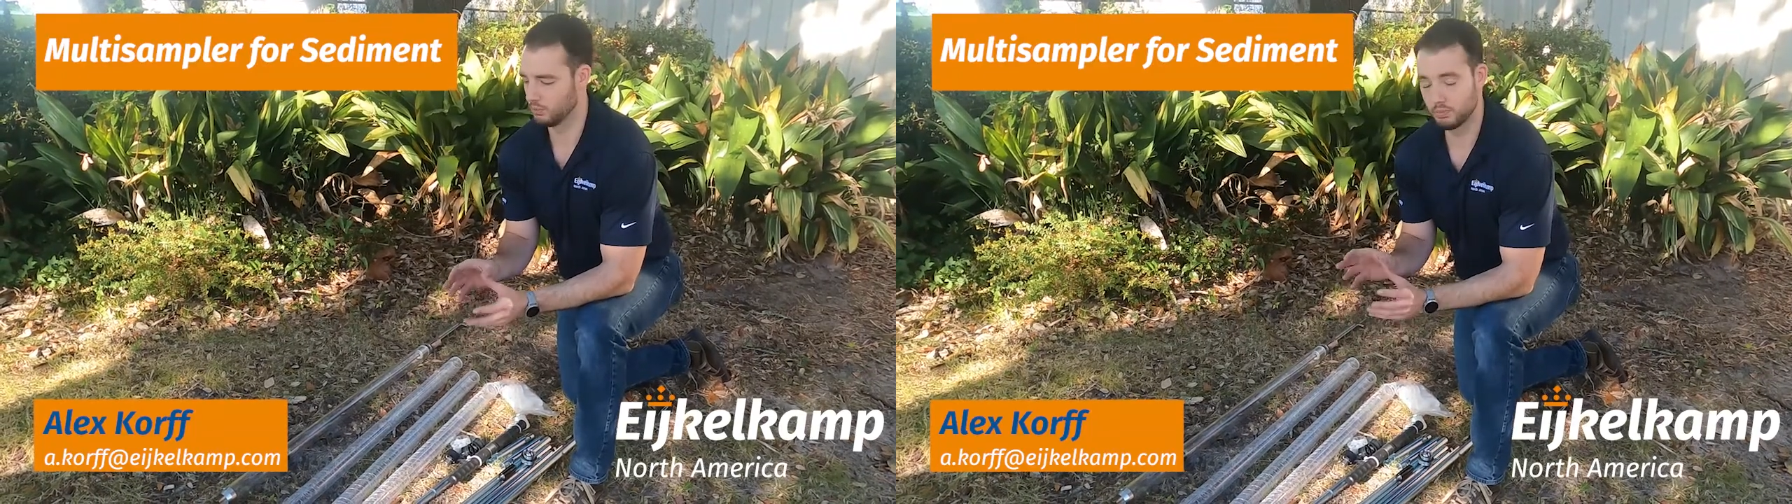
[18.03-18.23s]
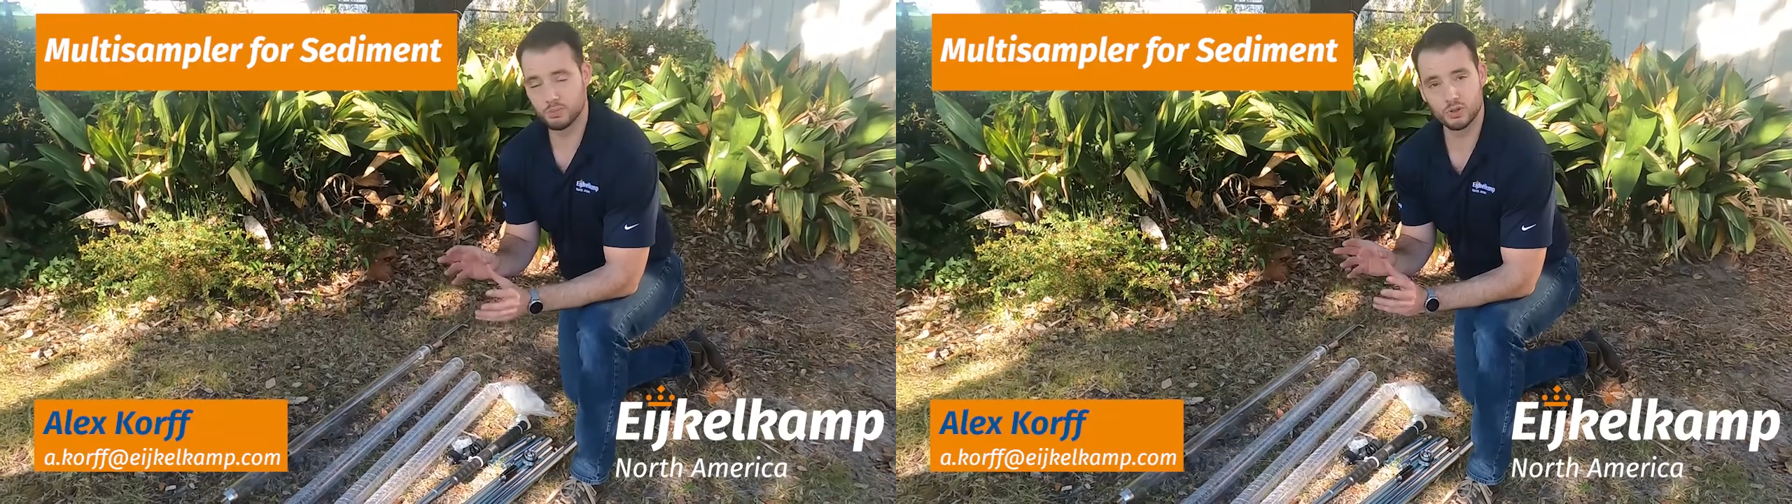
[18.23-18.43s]

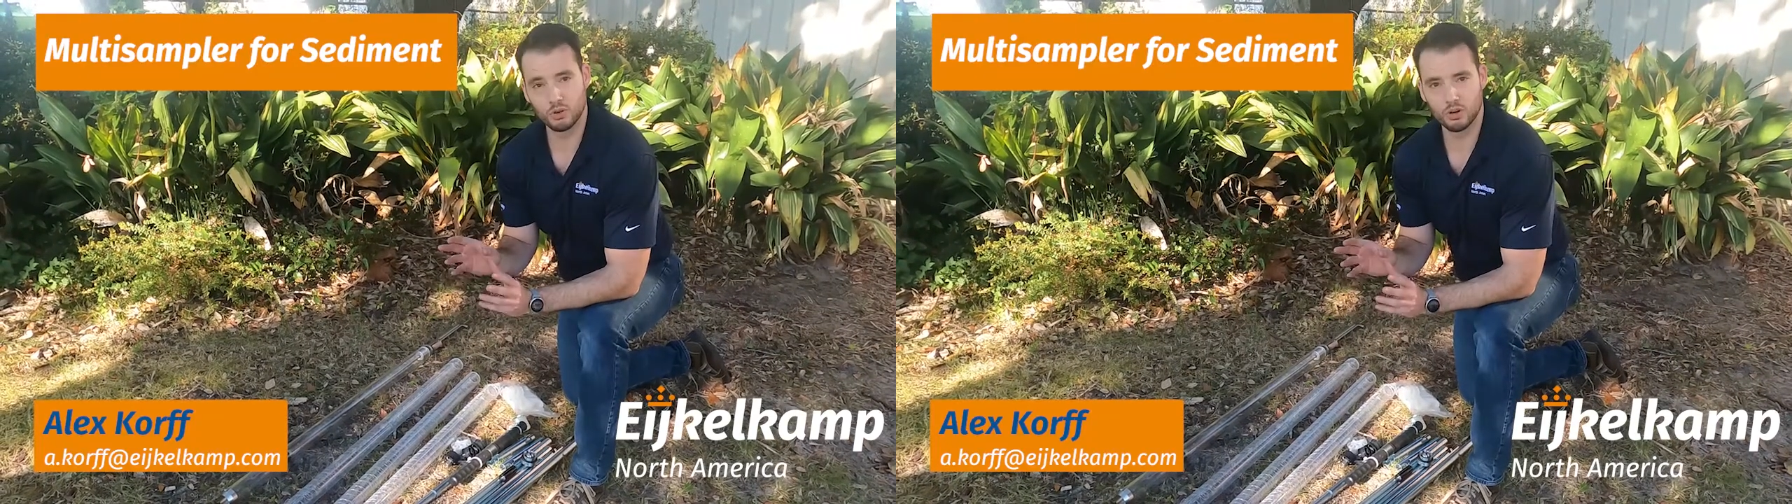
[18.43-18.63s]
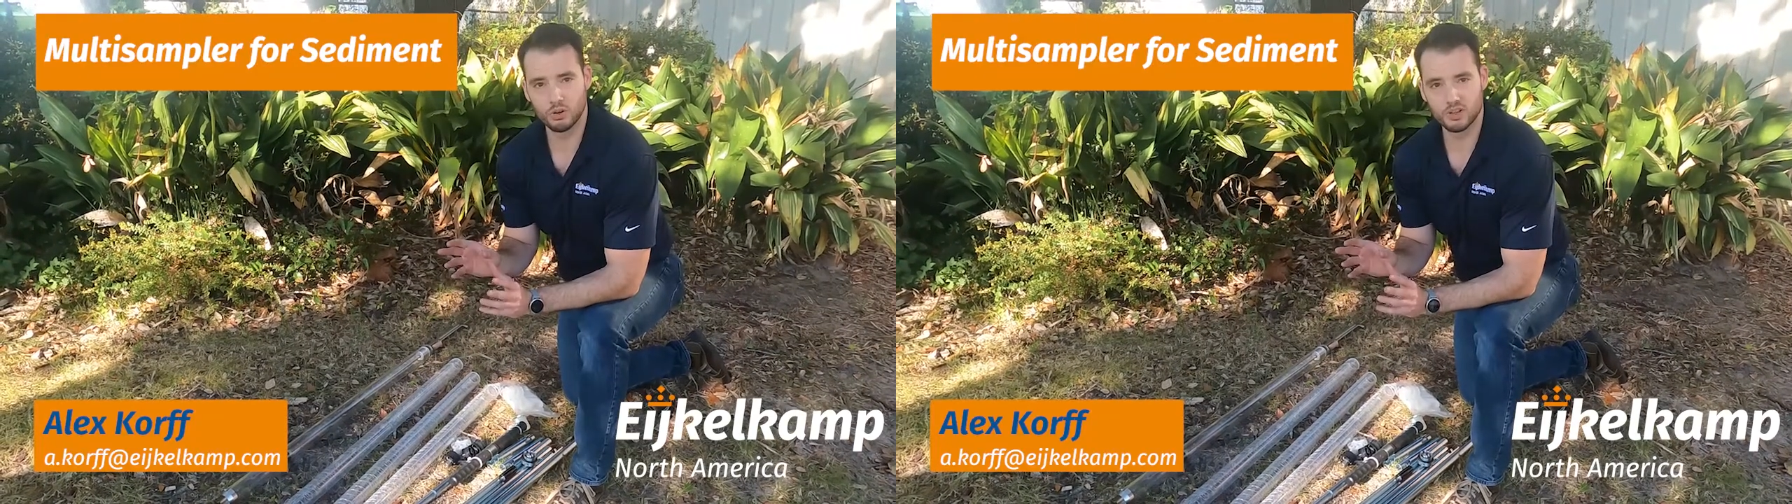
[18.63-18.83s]
or
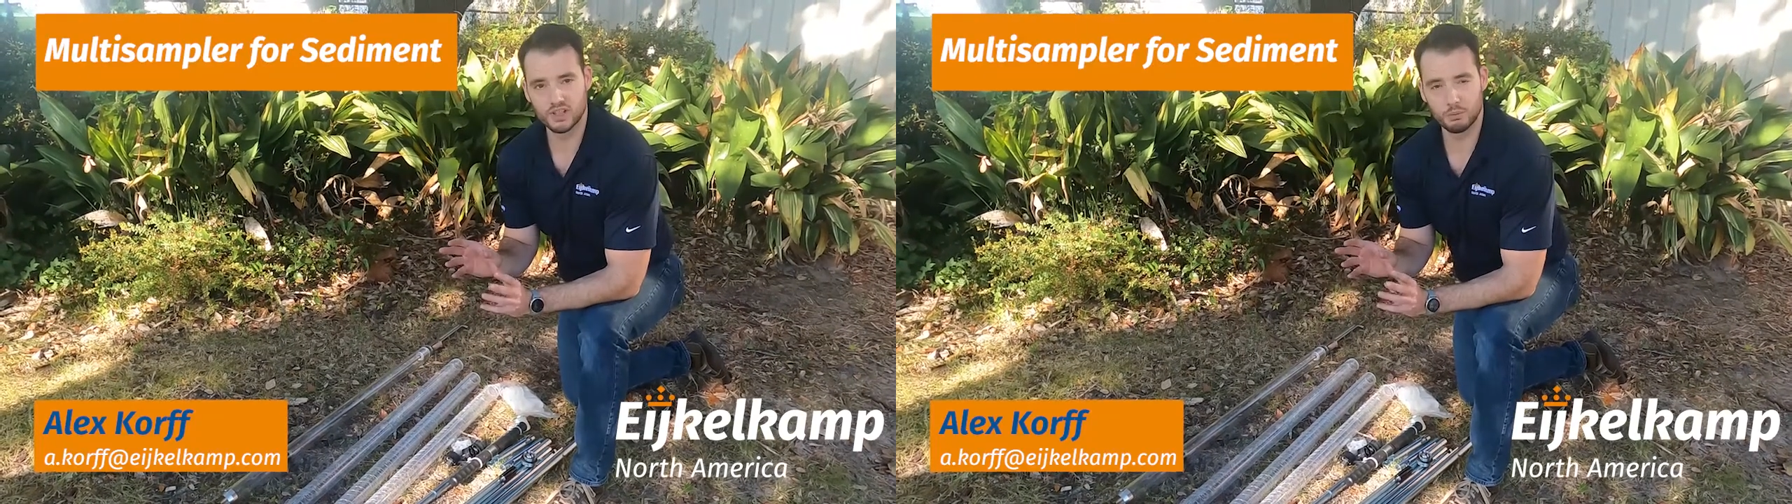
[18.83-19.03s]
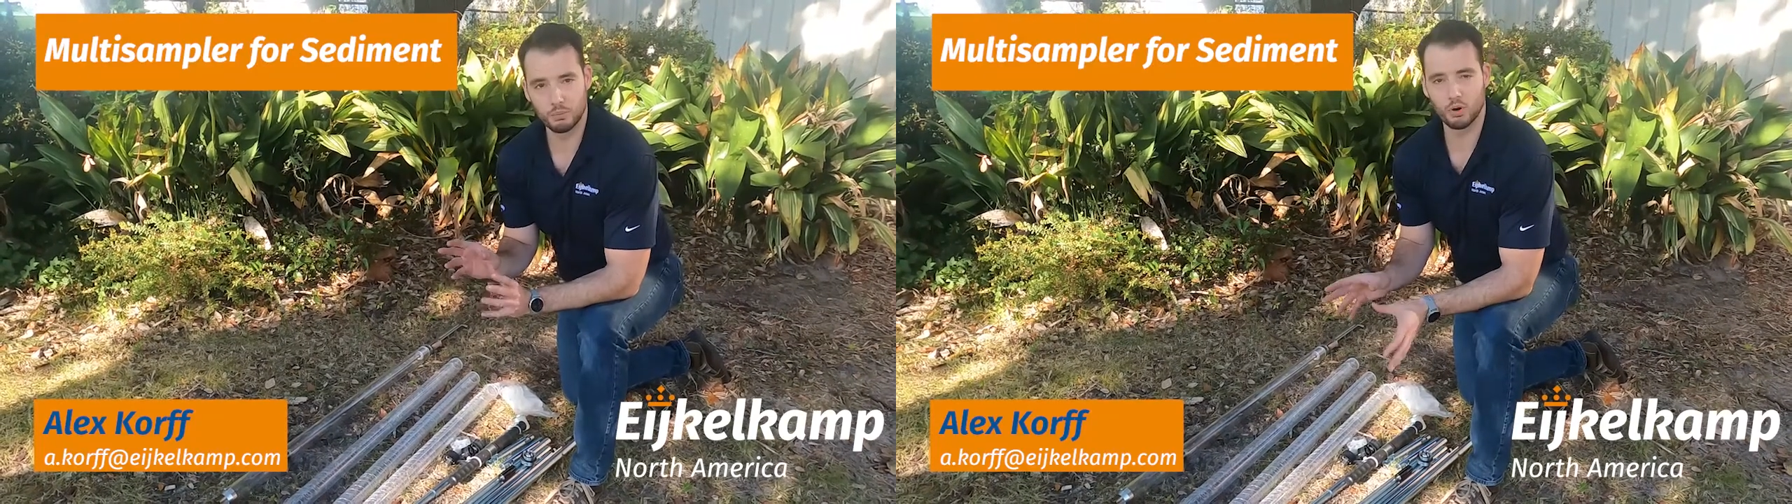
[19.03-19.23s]

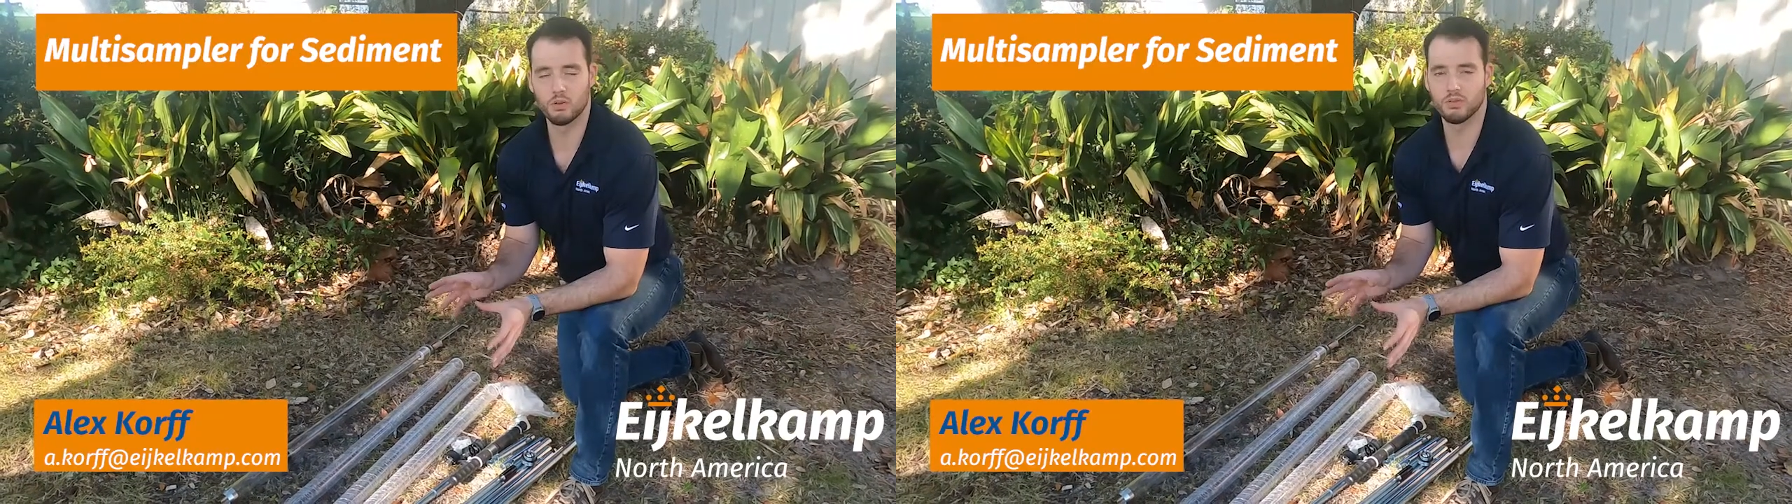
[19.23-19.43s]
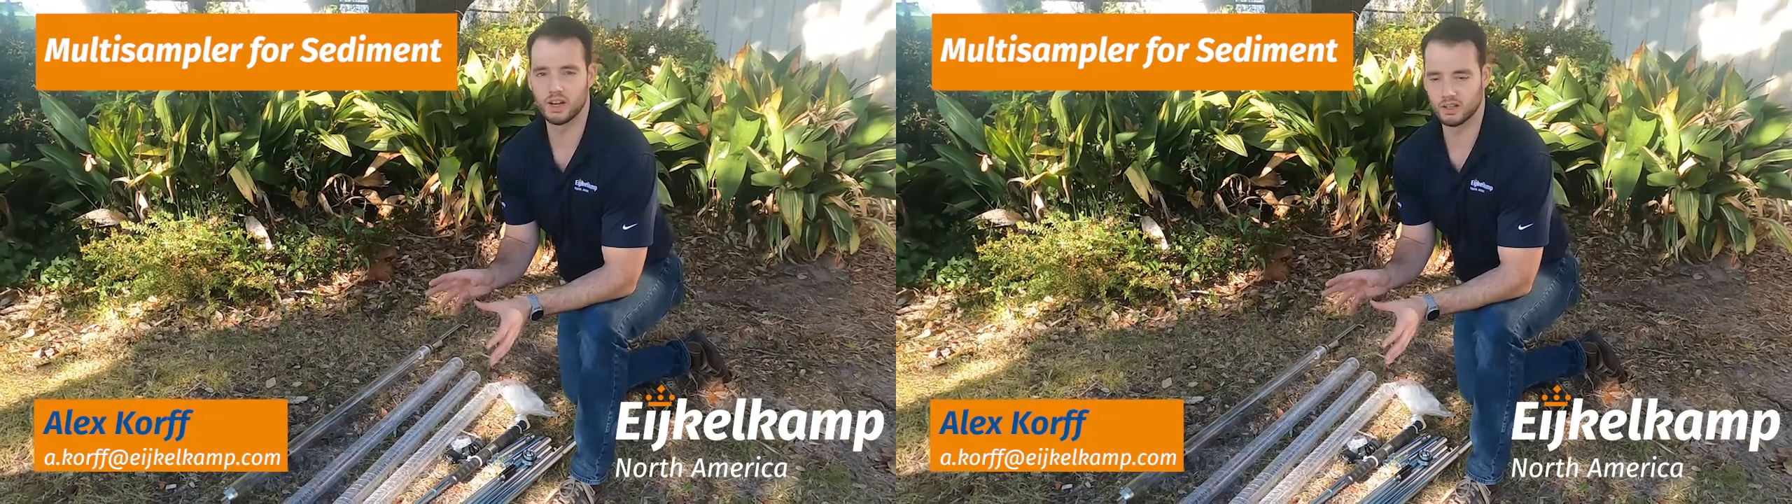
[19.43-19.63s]
sediment
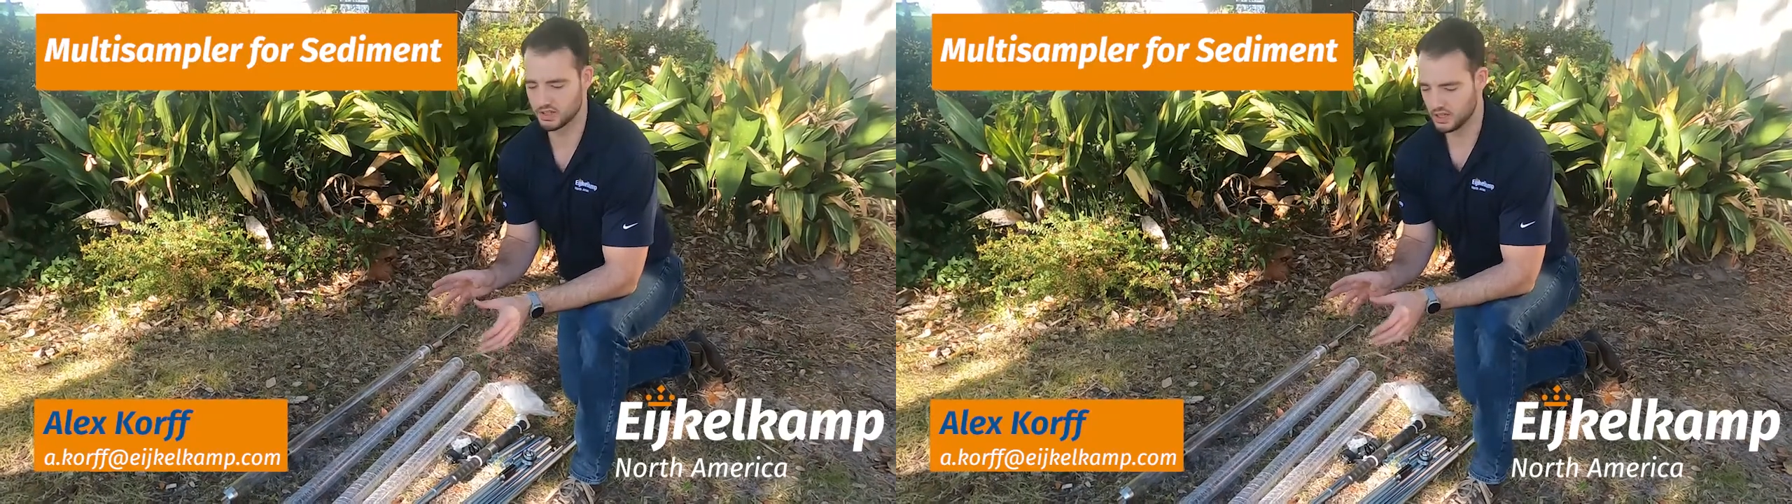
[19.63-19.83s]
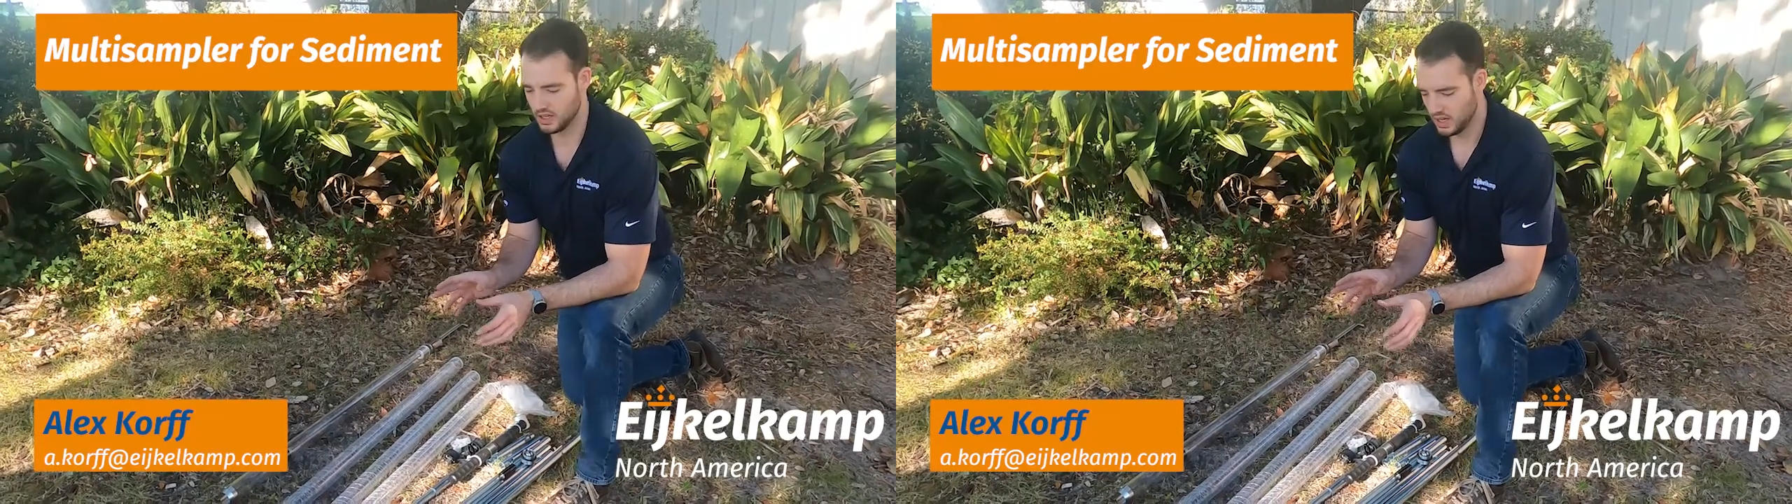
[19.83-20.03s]
profiles.